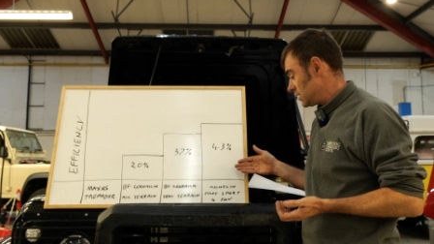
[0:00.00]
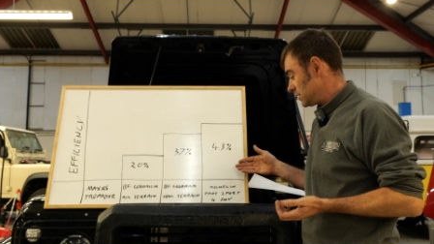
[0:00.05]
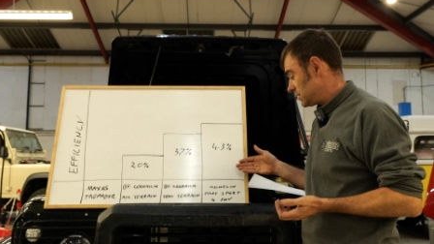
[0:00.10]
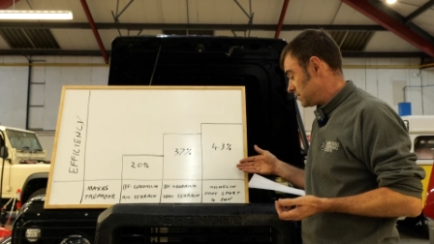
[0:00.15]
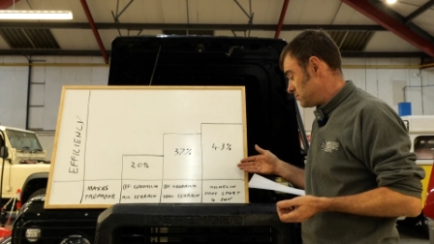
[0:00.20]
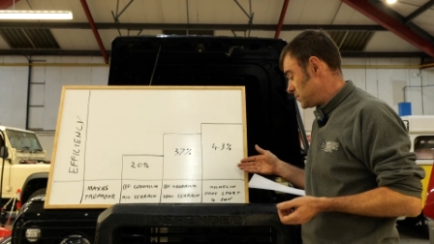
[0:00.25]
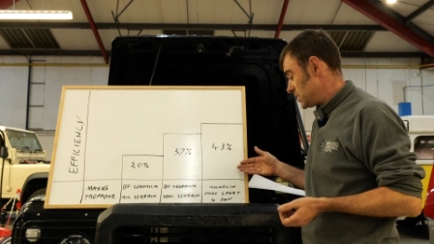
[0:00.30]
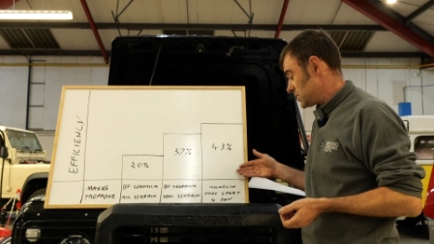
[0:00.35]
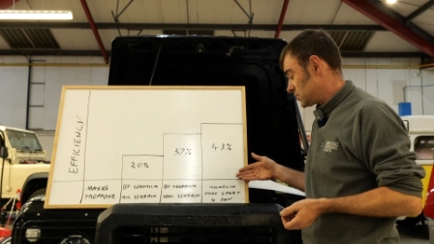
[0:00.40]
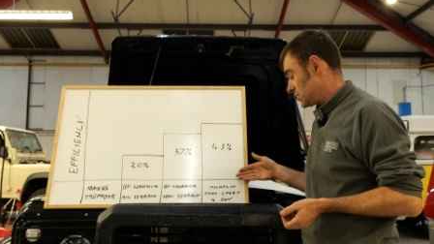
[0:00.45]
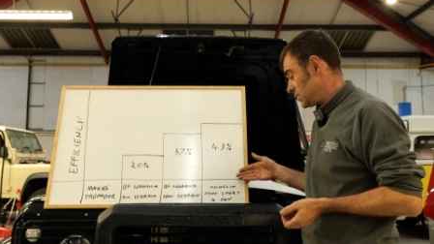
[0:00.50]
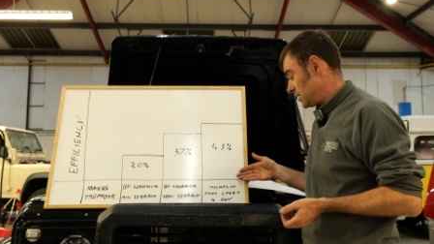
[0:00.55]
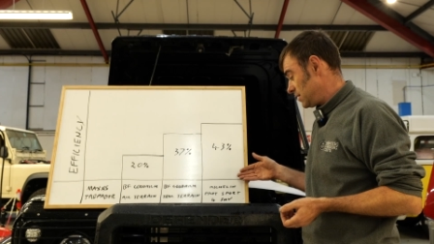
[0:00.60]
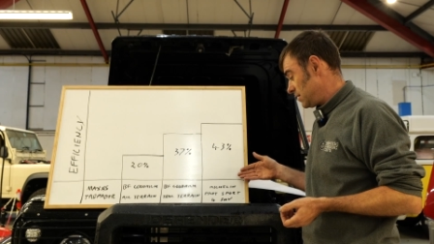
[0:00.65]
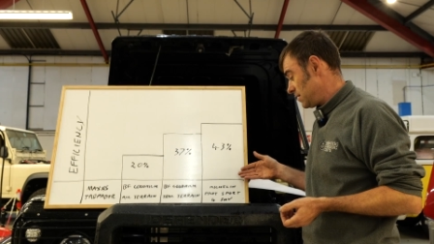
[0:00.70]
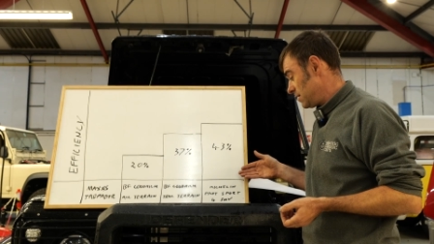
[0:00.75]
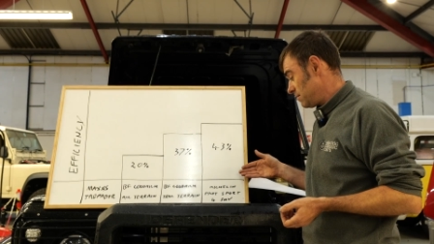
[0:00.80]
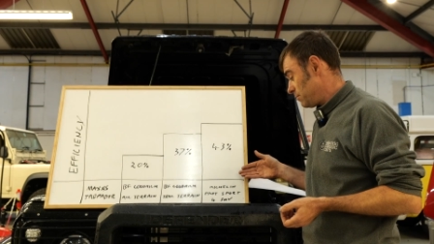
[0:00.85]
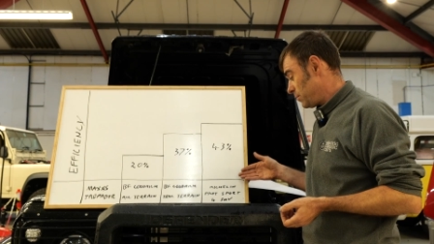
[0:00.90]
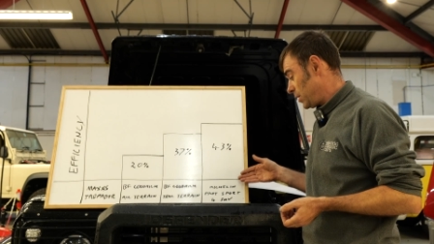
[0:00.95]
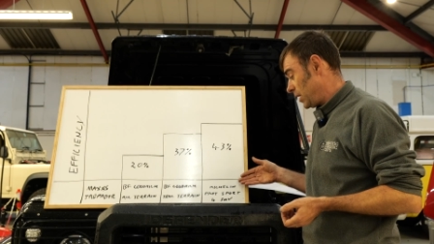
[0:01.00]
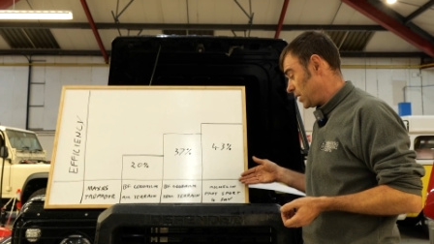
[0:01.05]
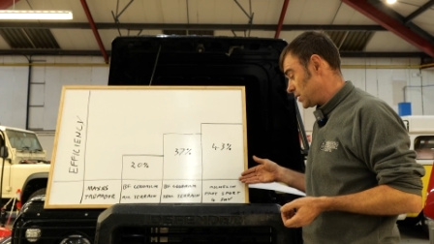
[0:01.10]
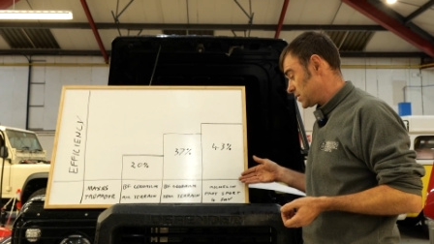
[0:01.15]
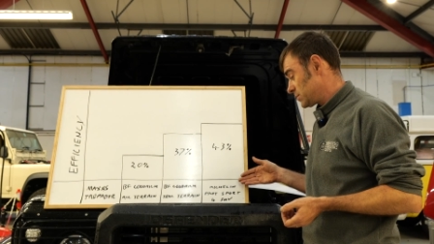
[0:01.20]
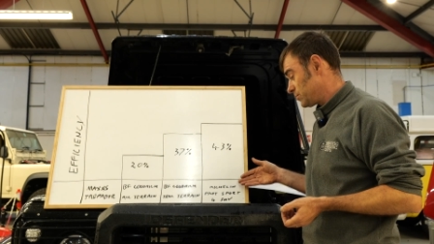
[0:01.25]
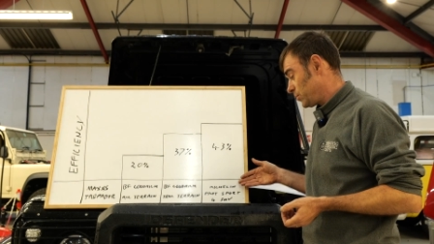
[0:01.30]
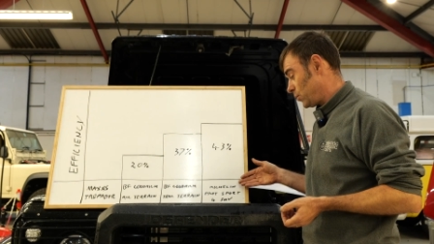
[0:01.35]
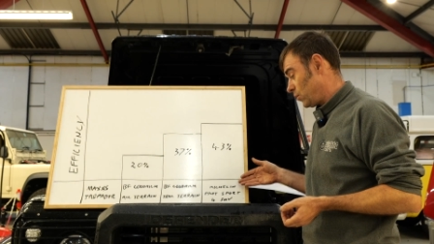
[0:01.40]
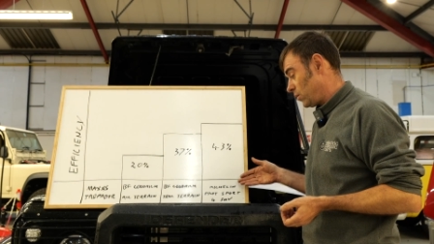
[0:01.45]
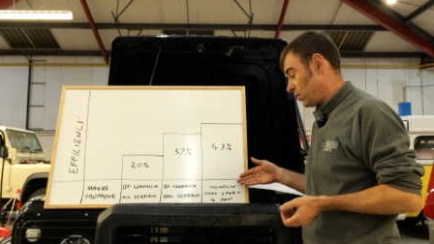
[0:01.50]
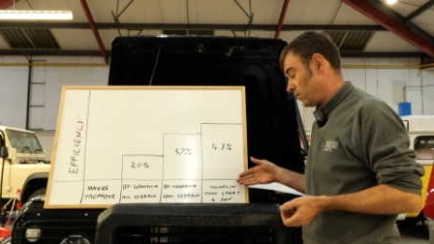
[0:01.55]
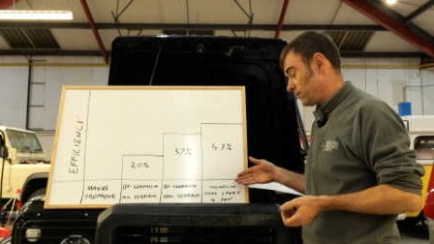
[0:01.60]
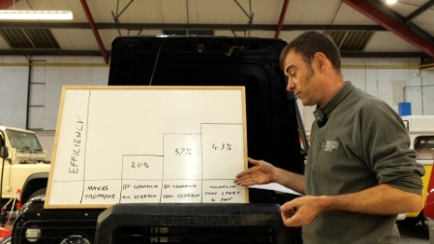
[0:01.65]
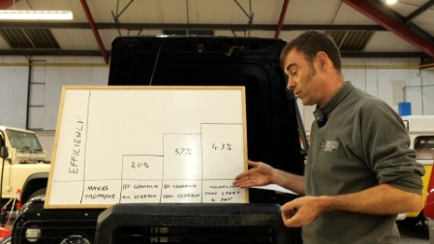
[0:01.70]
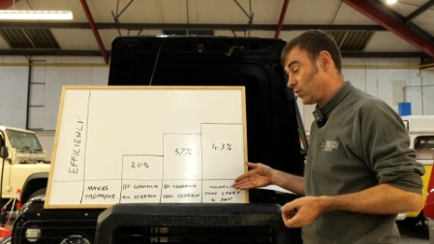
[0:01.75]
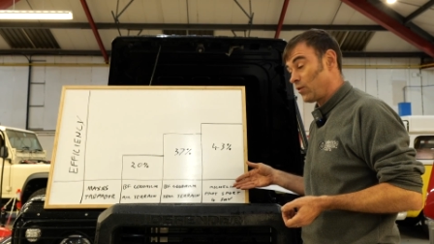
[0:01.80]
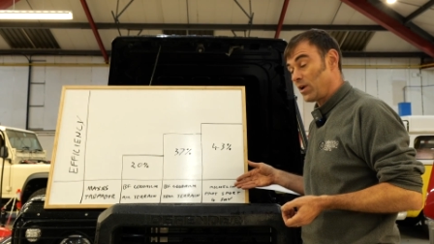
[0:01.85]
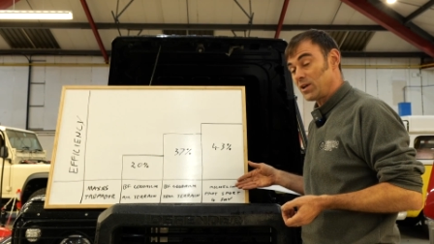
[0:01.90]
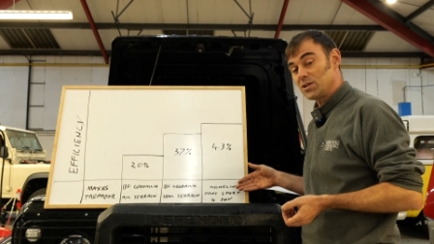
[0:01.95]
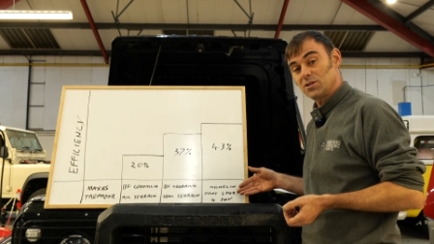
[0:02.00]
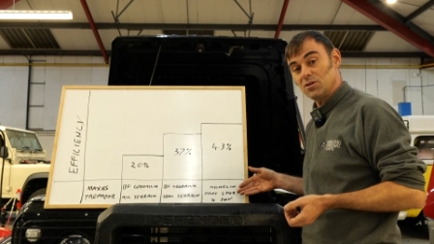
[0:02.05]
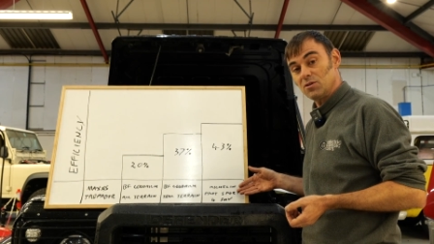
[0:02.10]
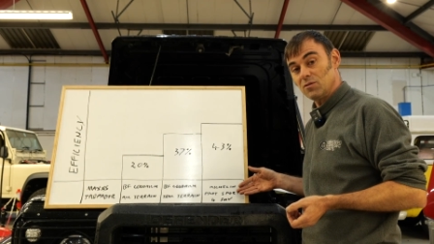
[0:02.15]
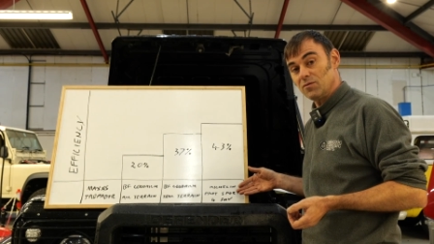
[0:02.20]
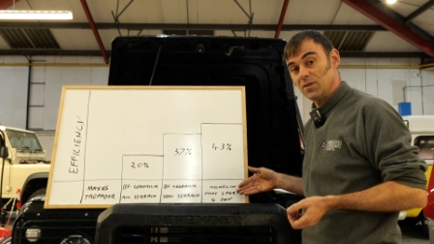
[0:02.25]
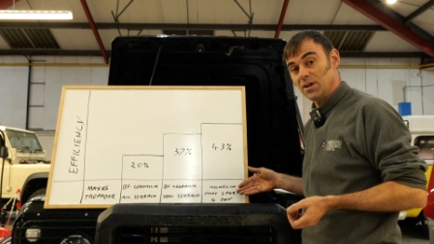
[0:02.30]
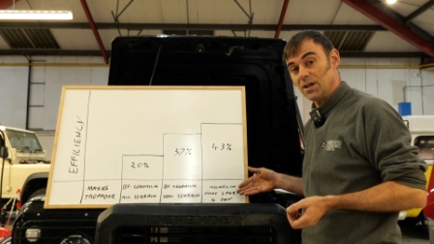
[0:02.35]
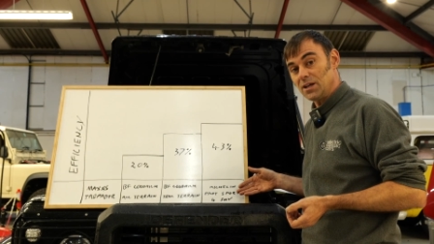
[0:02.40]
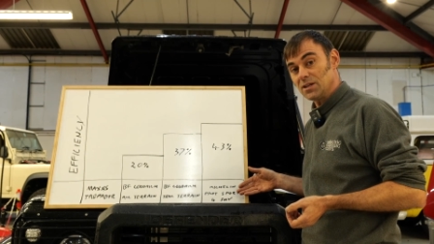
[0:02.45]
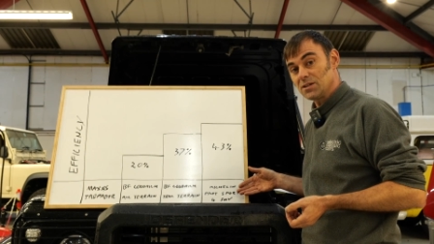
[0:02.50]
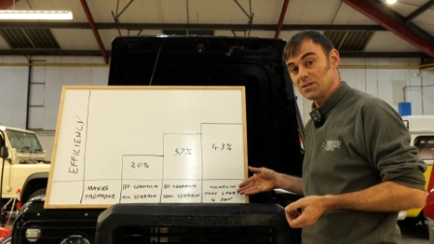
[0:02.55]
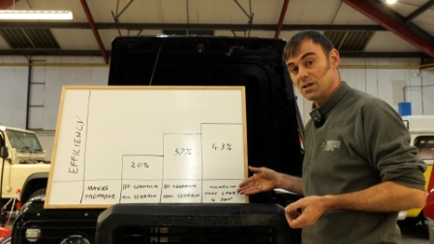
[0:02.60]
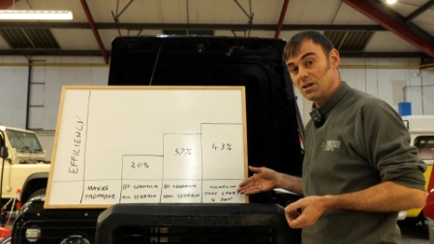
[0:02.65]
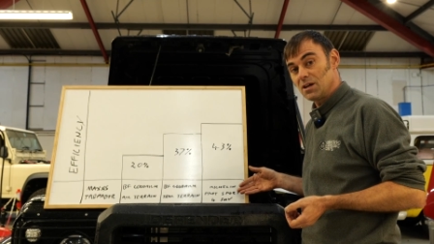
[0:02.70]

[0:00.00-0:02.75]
The Michelin Pilot Sport 4 SUVs